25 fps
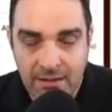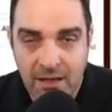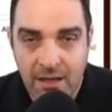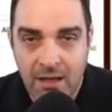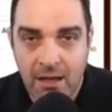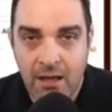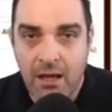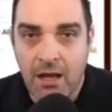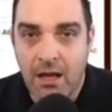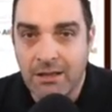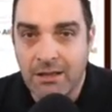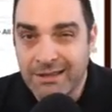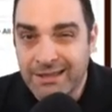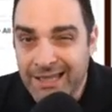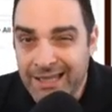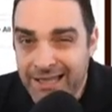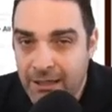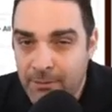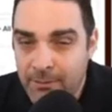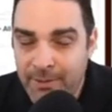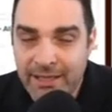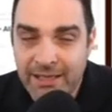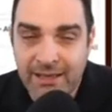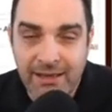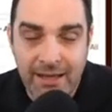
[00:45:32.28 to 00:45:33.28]
A little
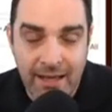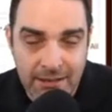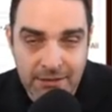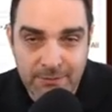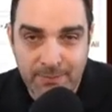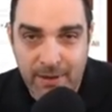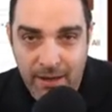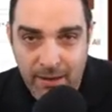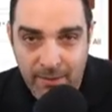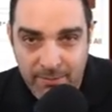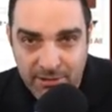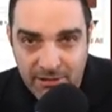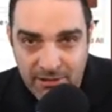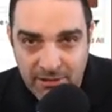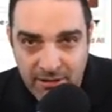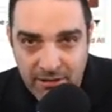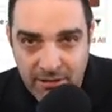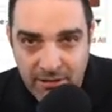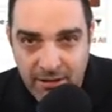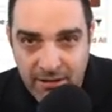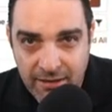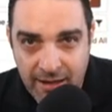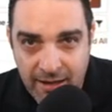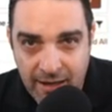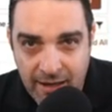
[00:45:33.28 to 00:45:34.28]
bit less popular
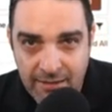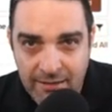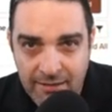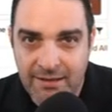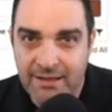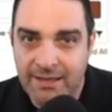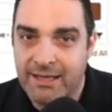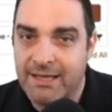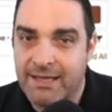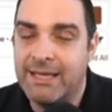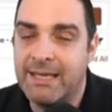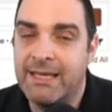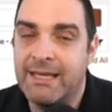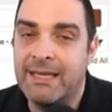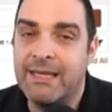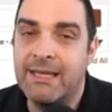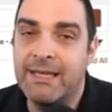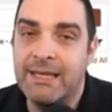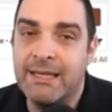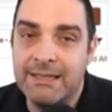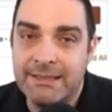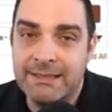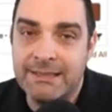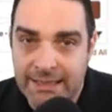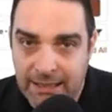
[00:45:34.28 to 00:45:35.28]
than that
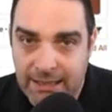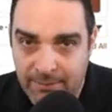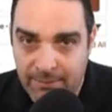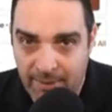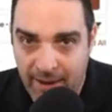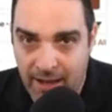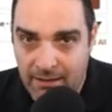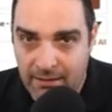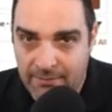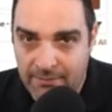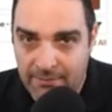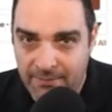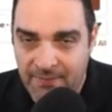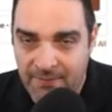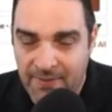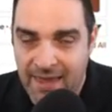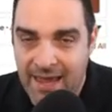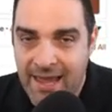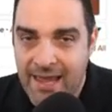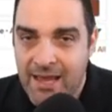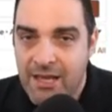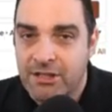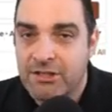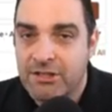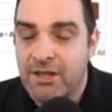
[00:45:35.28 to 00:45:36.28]
is email.
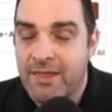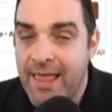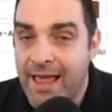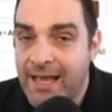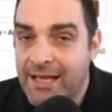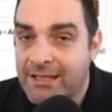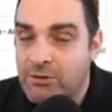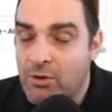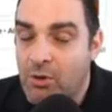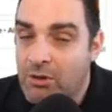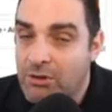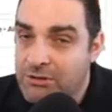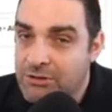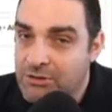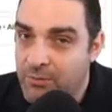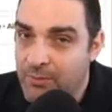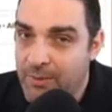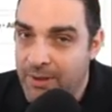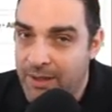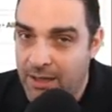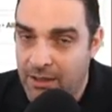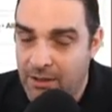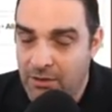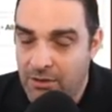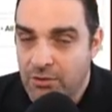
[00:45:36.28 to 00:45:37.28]
And that's also what I
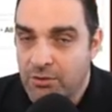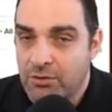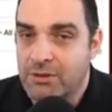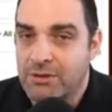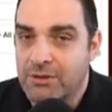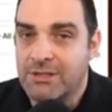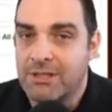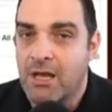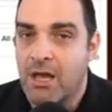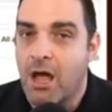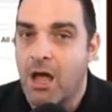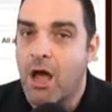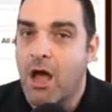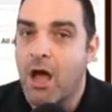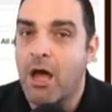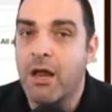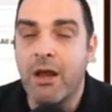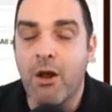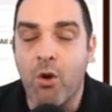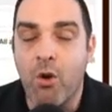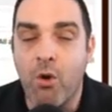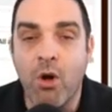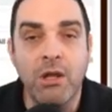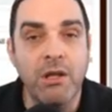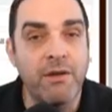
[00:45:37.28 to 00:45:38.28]
use on
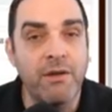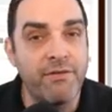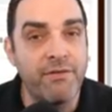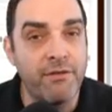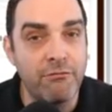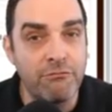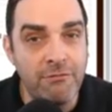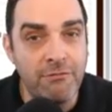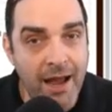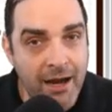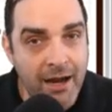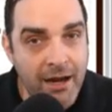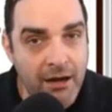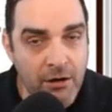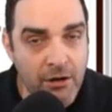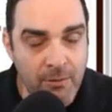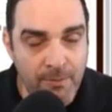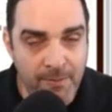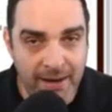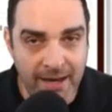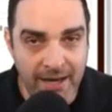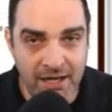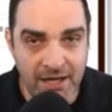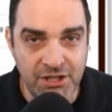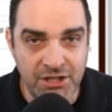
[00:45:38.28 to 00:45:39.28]
all of the record
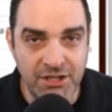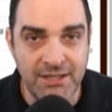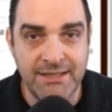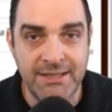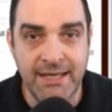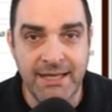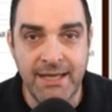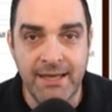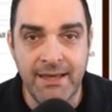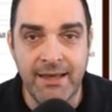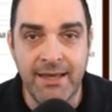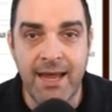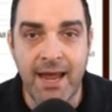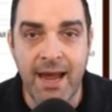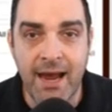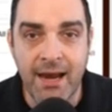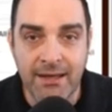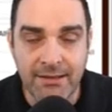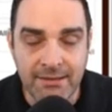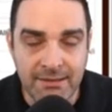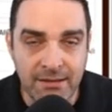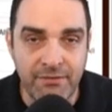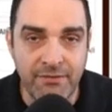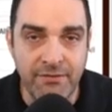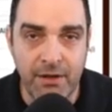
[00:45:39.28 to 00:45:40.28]
pages in the
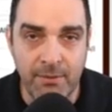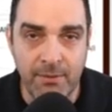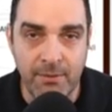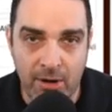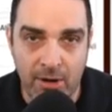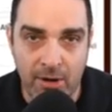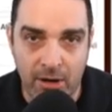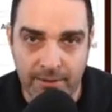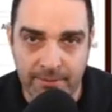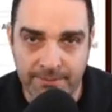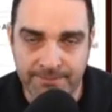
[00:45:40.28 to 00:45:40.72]
activity bar.